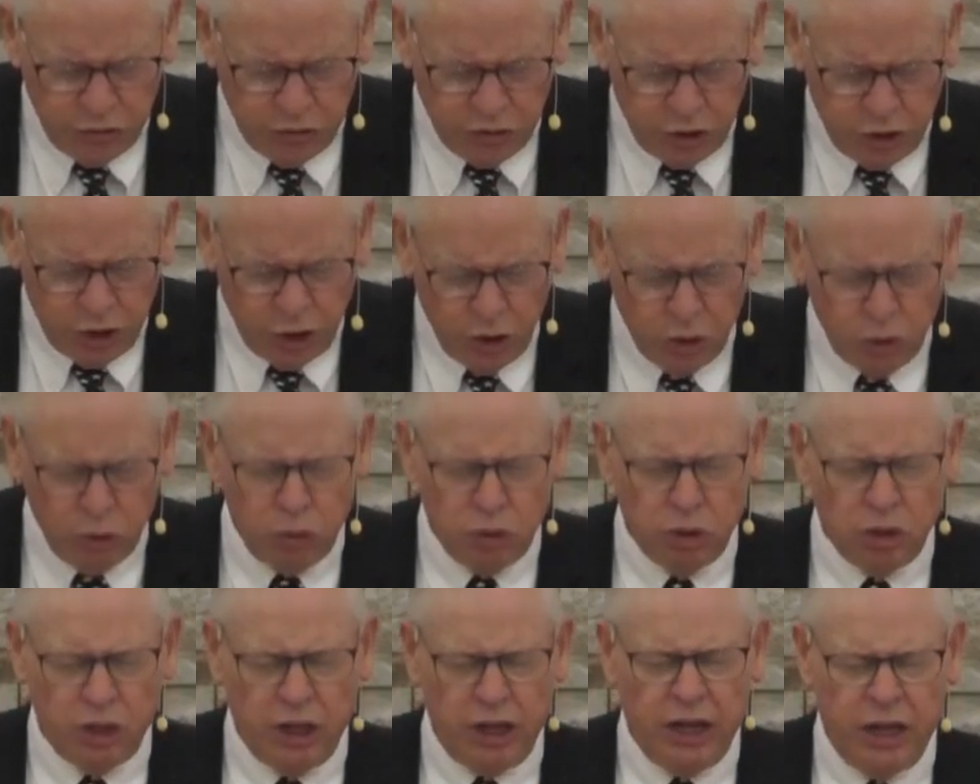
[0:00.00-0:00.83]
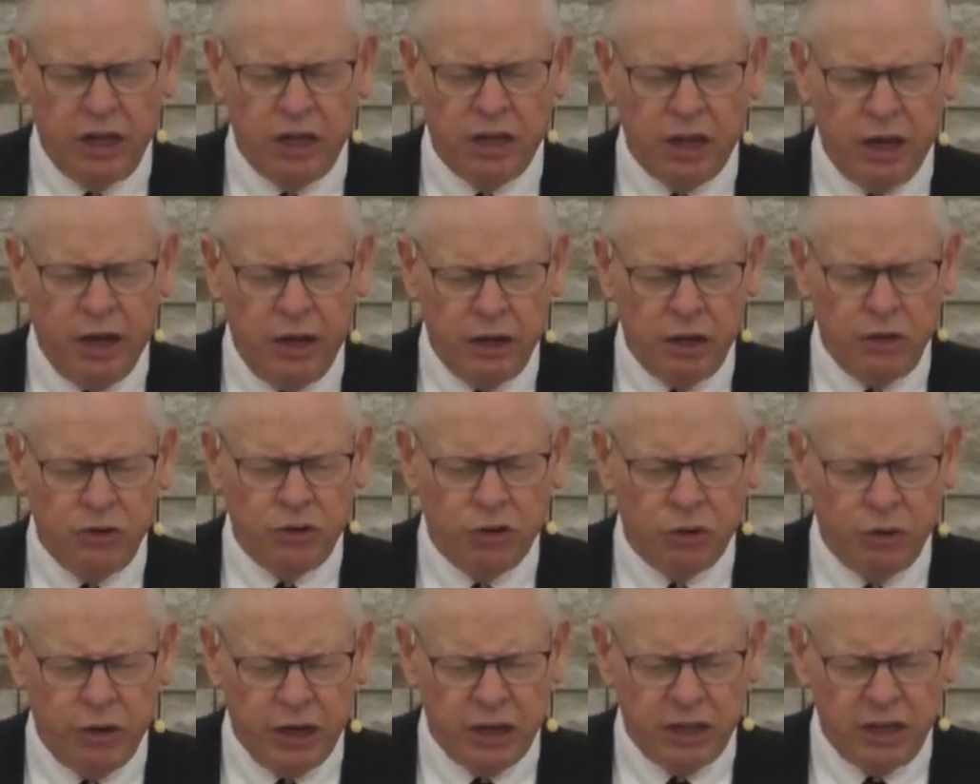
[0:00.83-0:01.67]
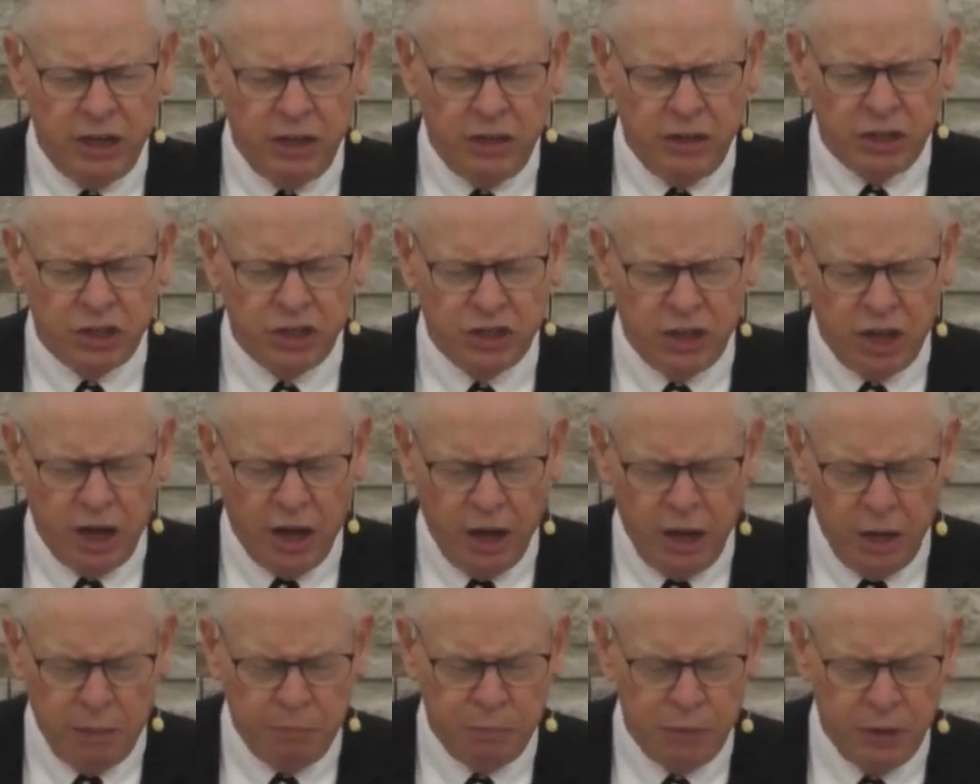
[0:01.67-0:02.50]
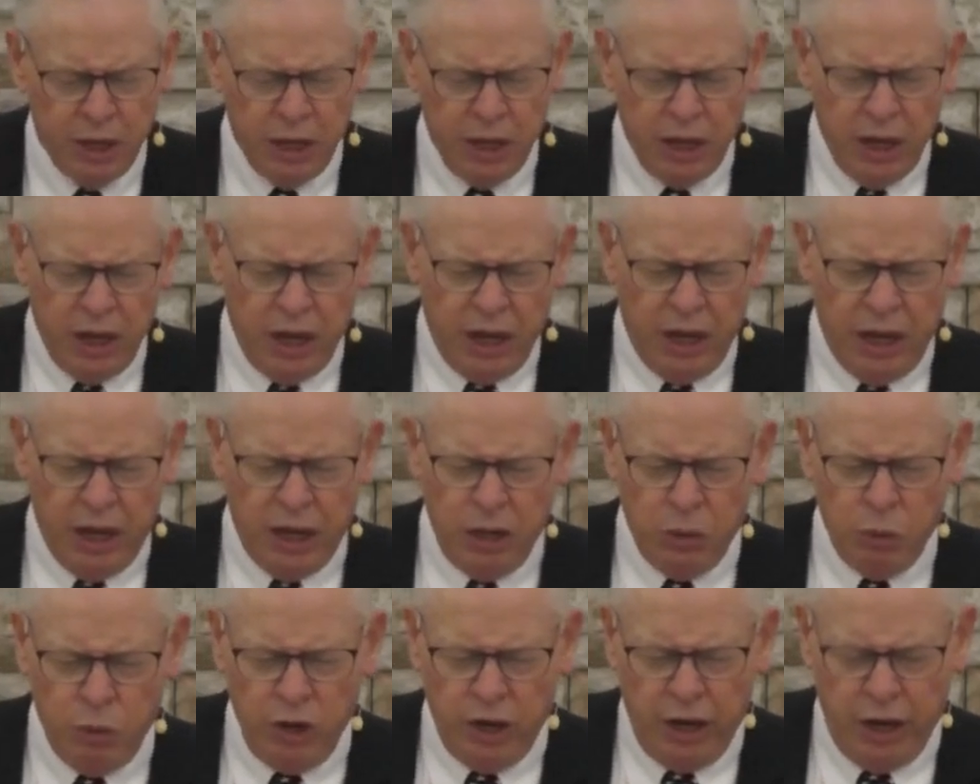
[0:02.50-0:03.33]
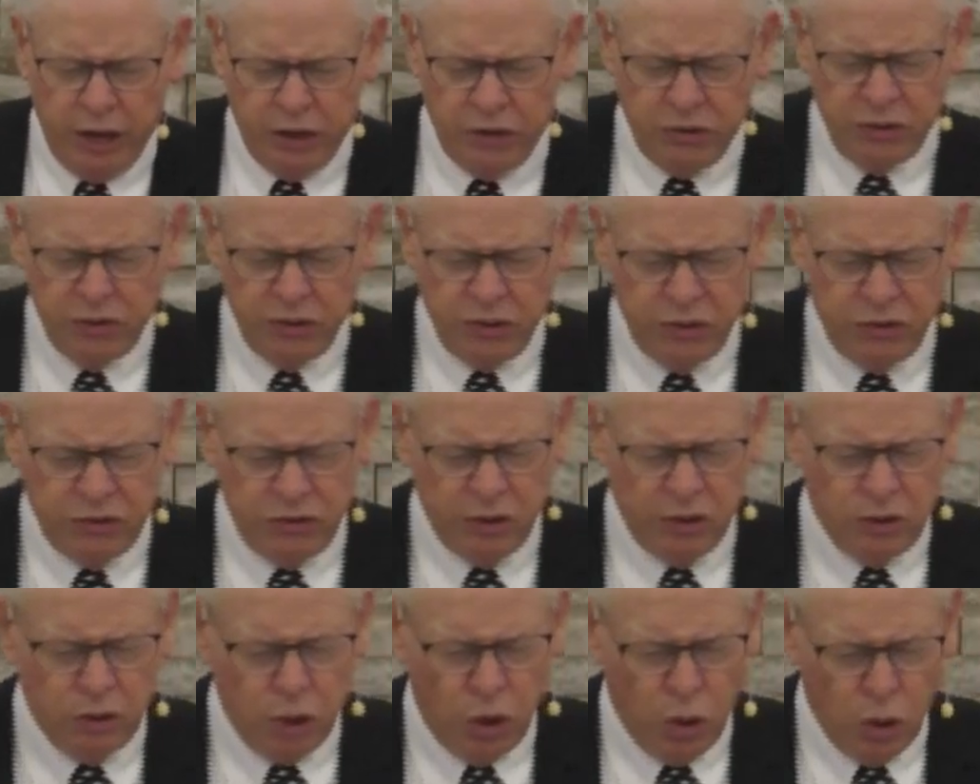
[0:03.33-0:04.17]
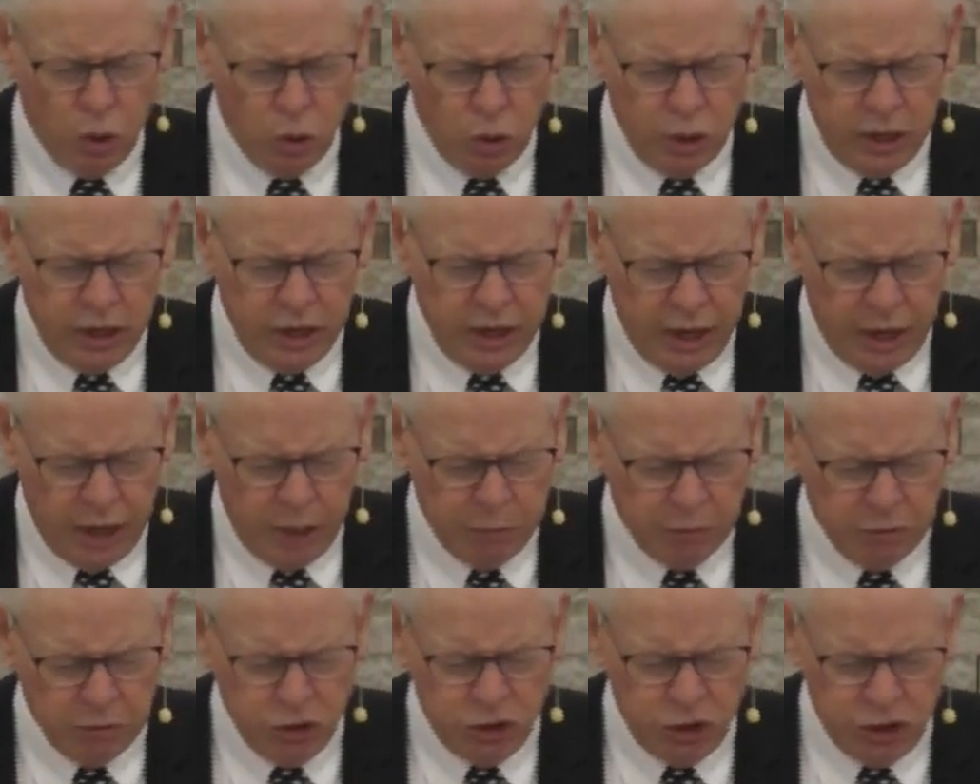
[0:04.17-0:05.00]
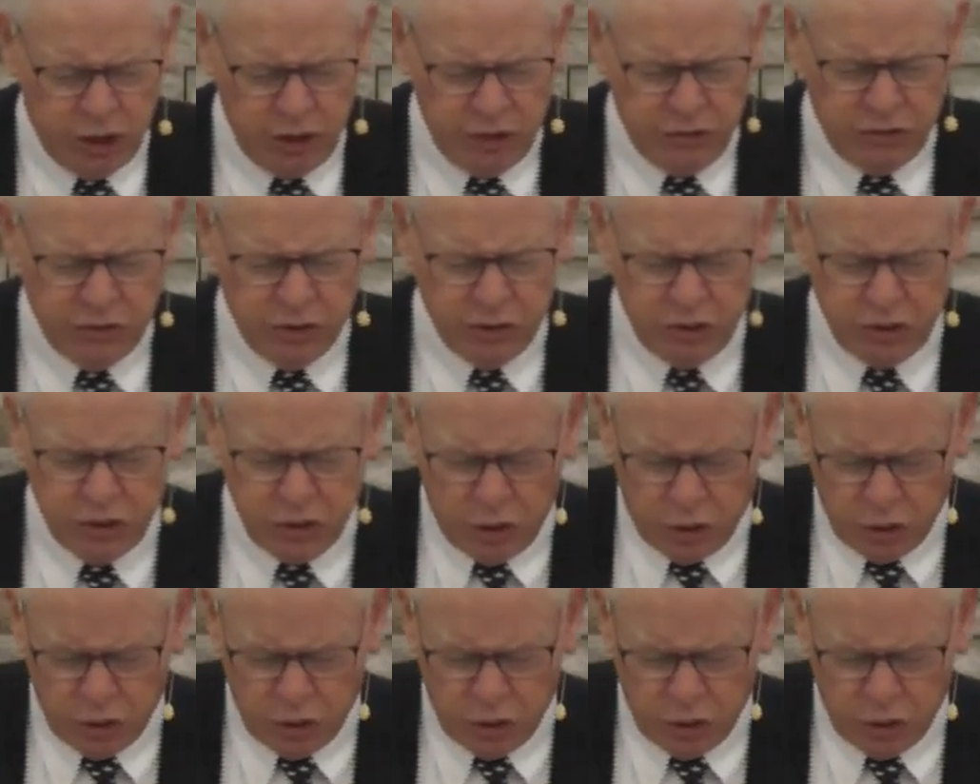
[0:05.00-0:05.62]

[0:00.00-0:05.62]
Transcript: you. Lead, guide, and direct in this time. And we ask this in the holy name of Jesus, our